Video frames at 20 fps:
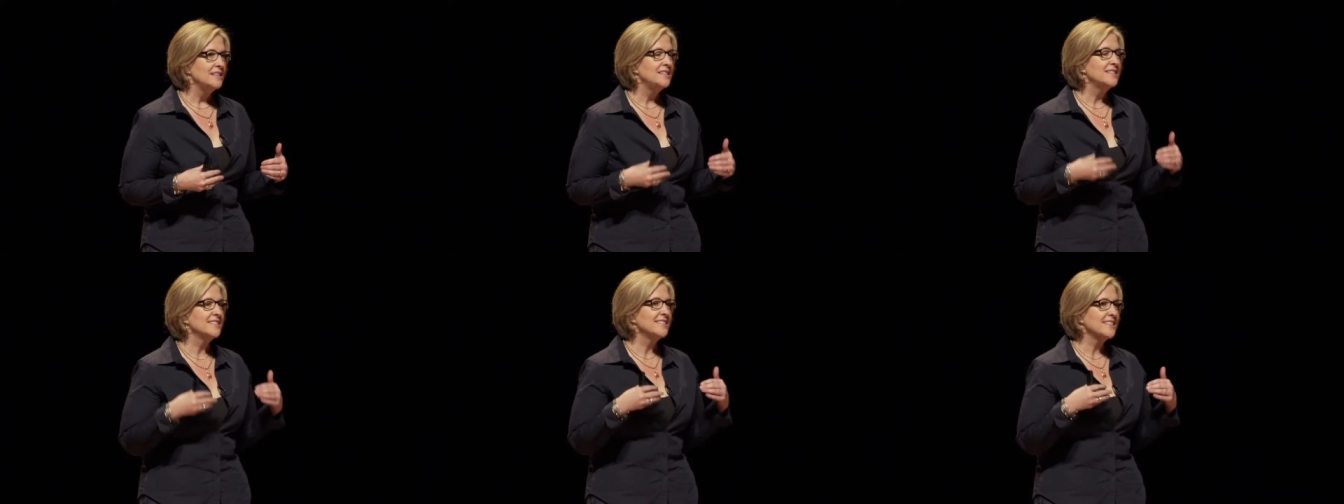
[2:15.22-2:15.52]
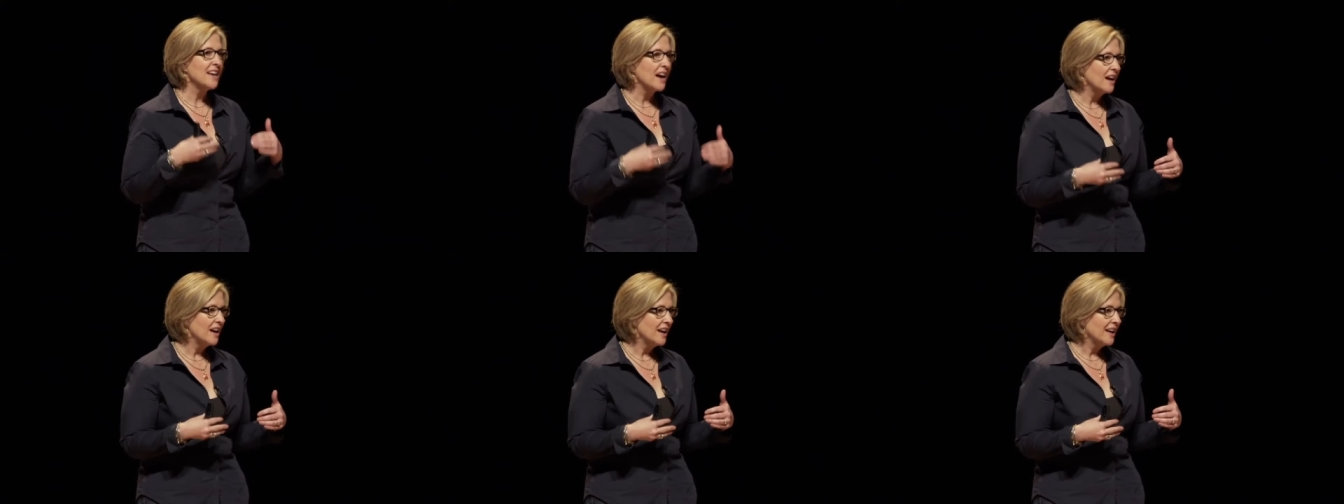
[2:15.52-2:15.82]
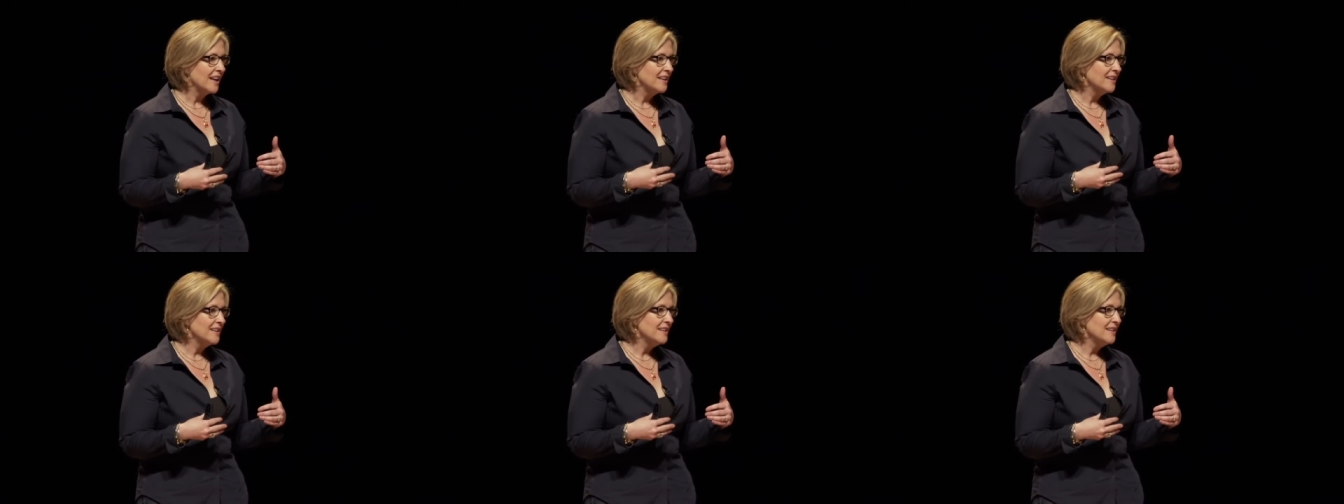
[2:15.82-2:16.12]

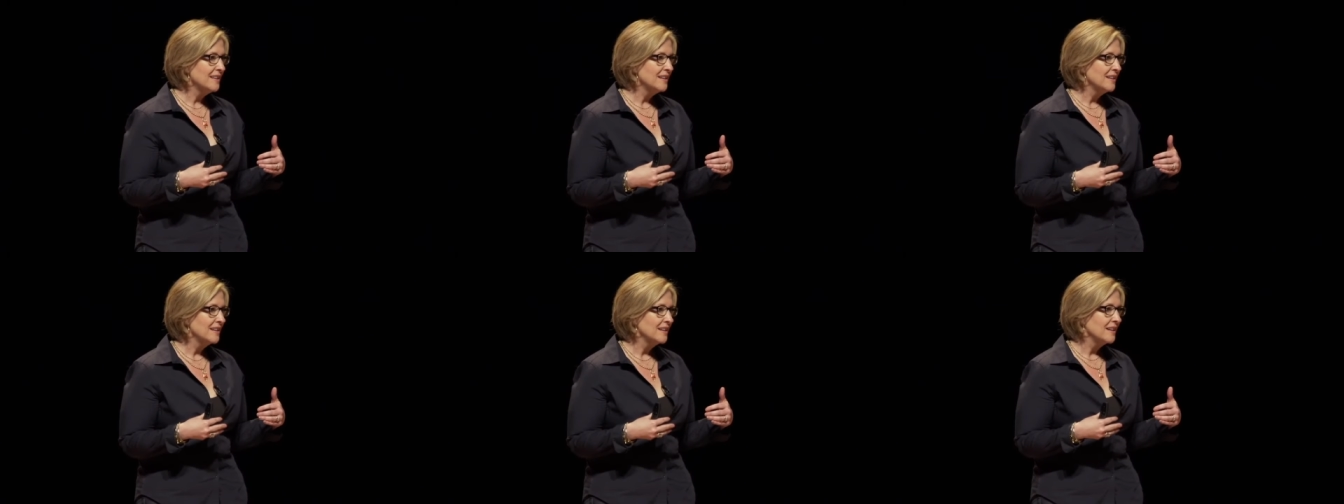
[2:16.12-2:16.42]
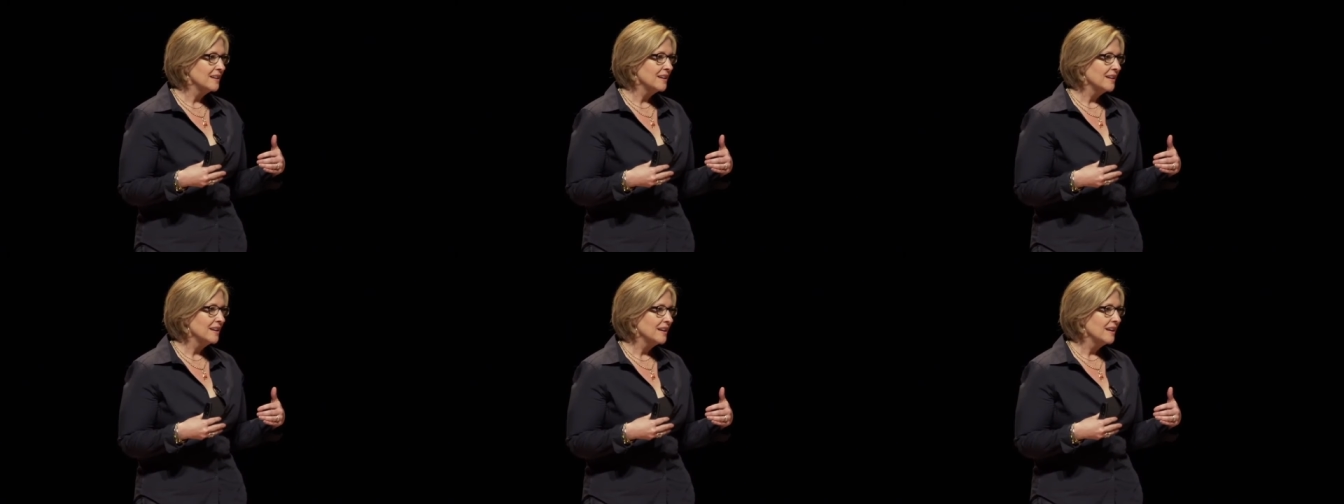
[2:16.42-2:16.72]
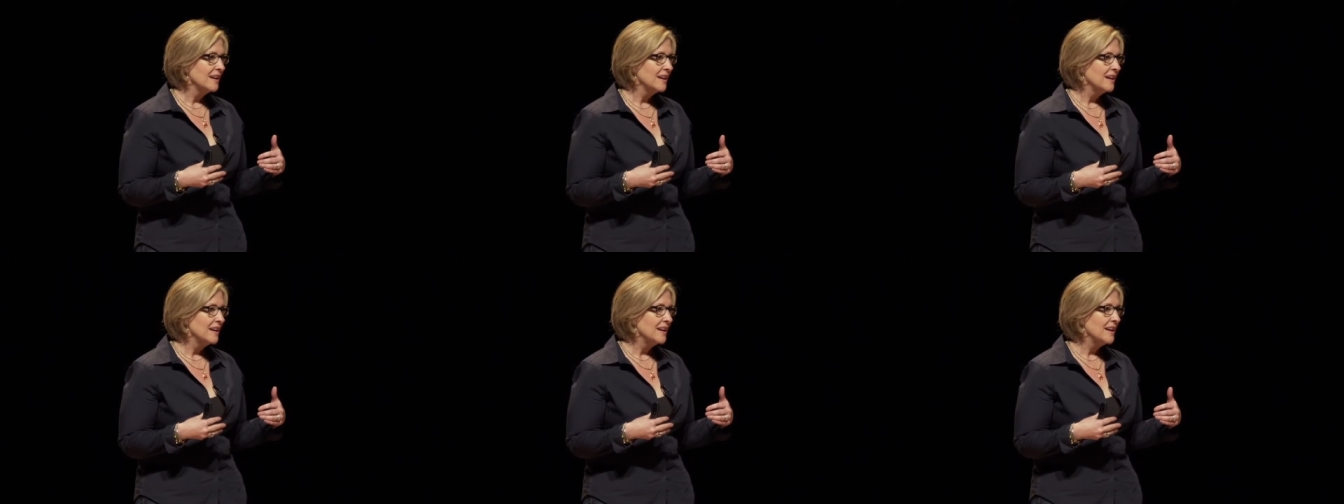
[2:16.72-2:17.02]
Design
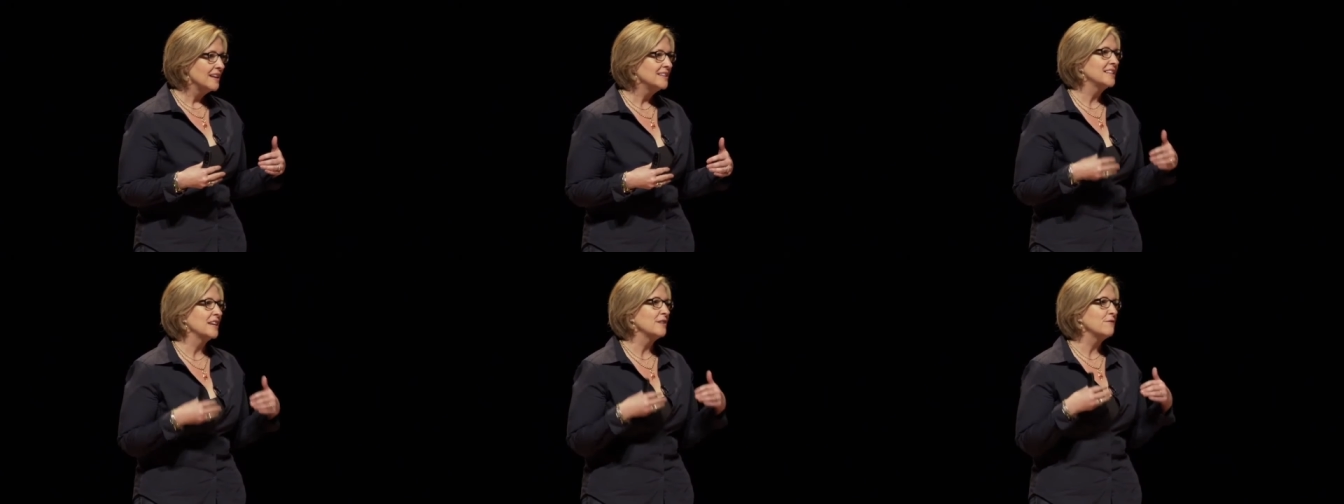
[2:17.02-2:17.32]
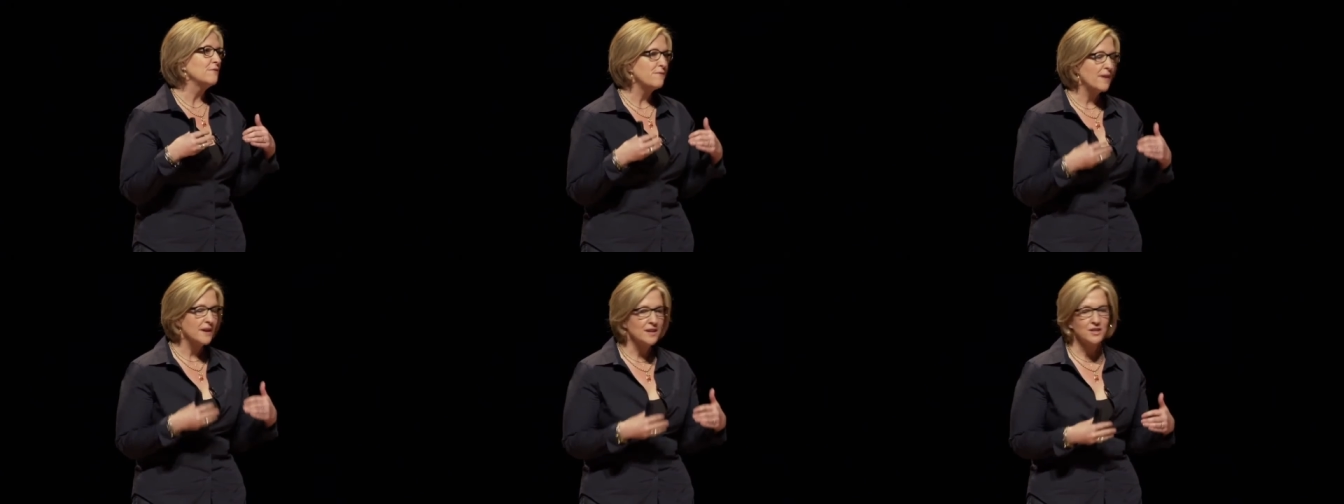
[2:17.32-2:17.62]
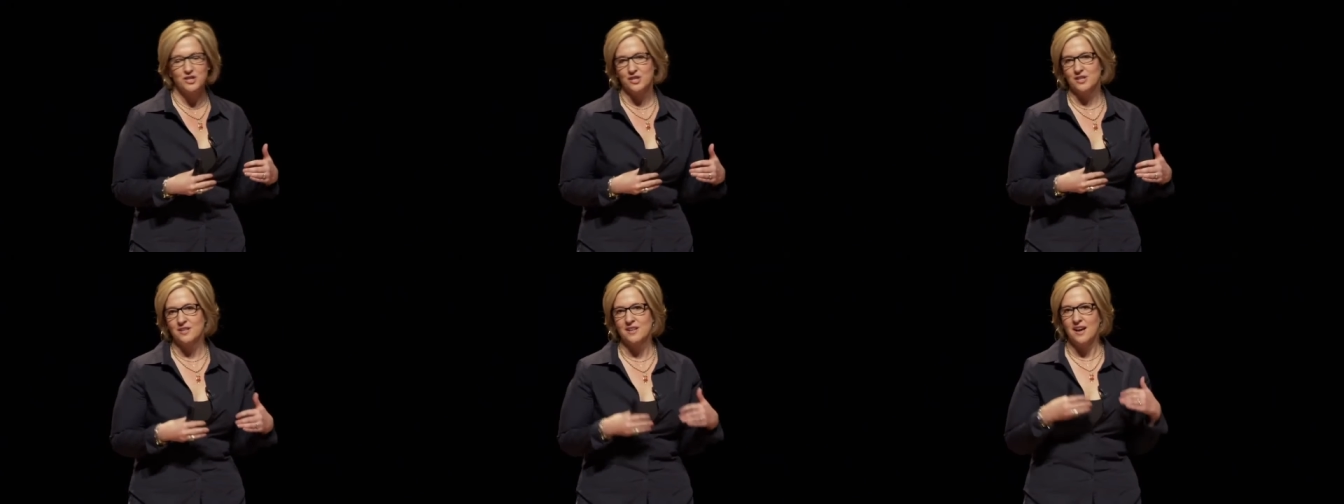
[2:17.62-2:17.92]
is a
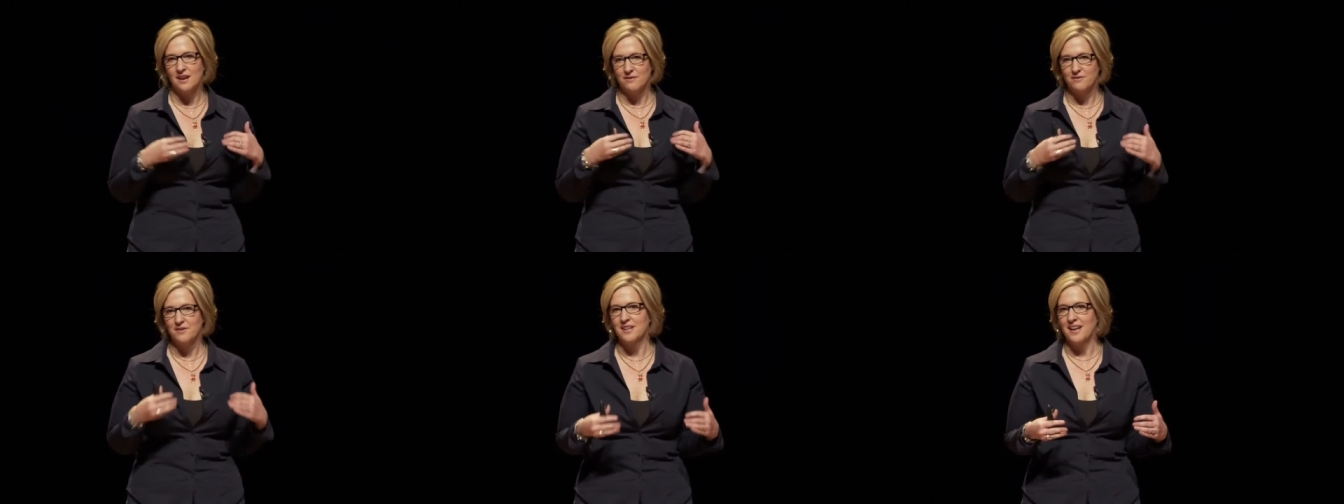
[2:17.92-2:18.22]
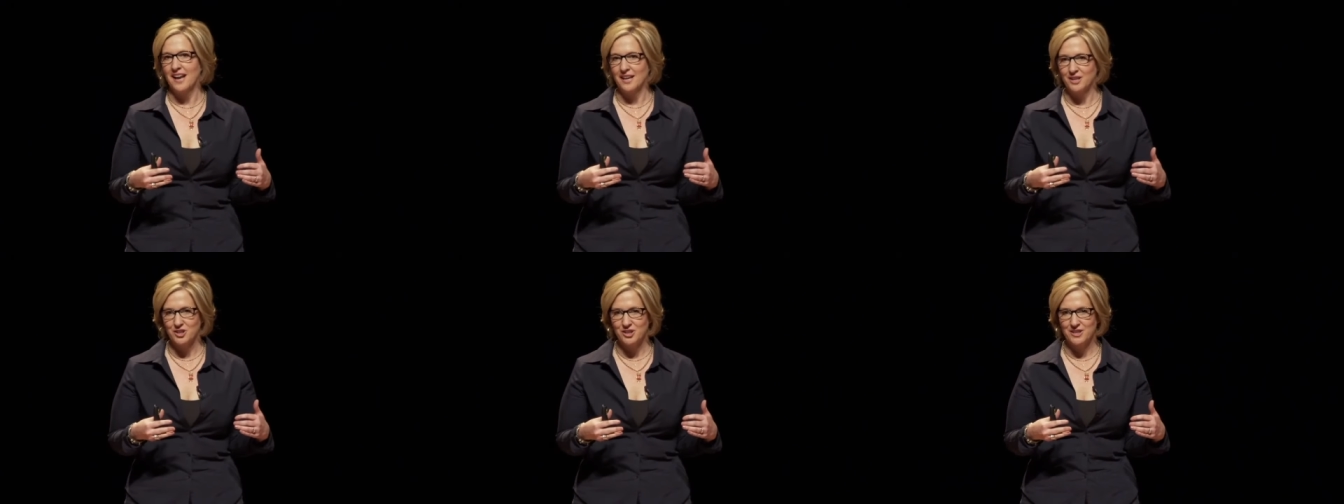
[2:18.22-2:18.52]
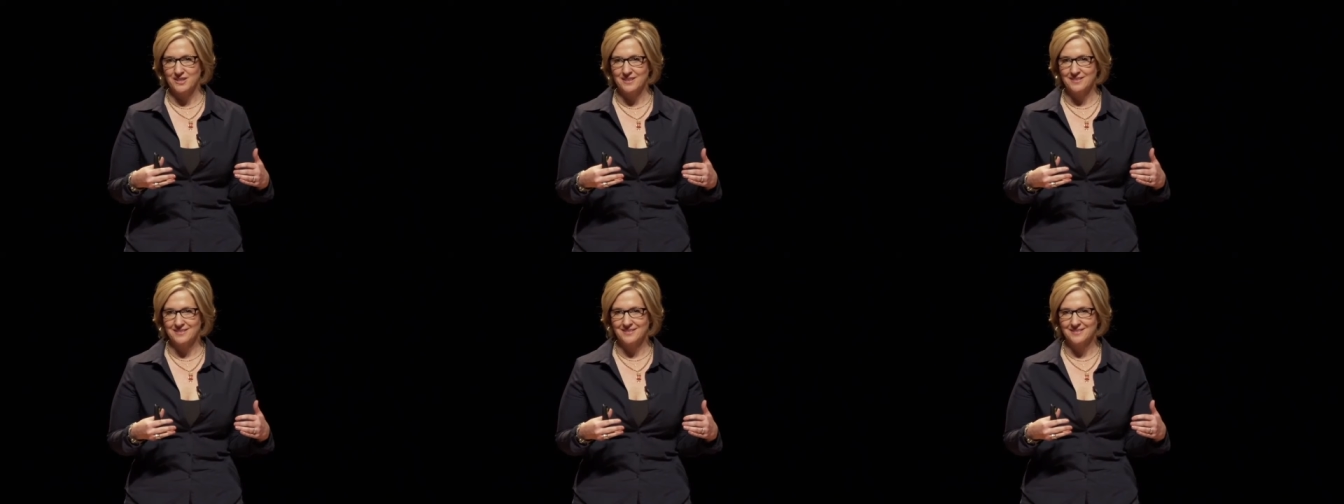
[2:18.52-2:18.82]
function of
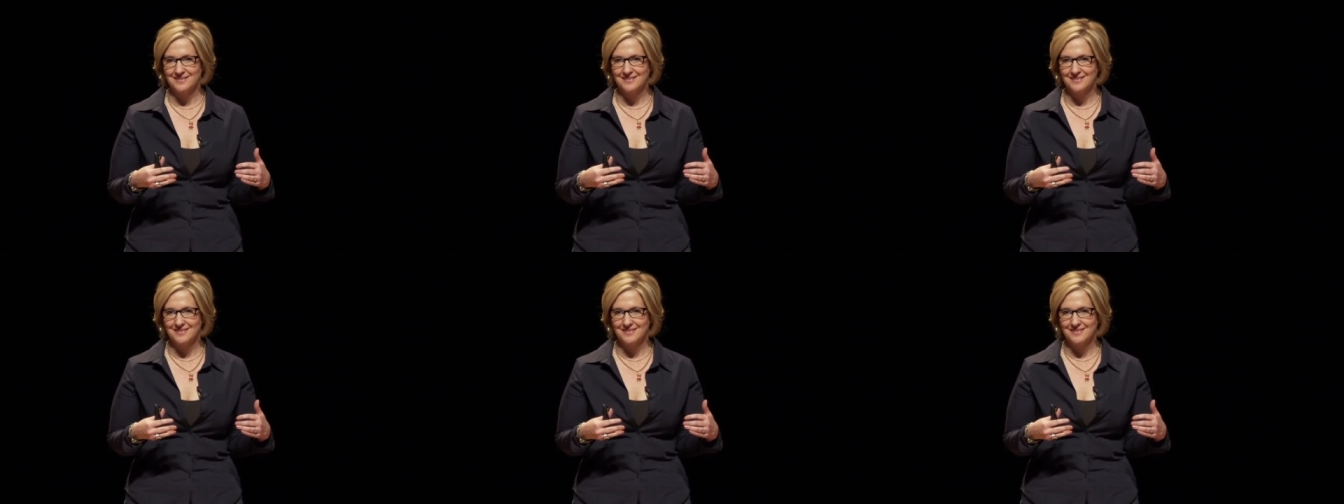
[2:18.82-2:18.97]
connection.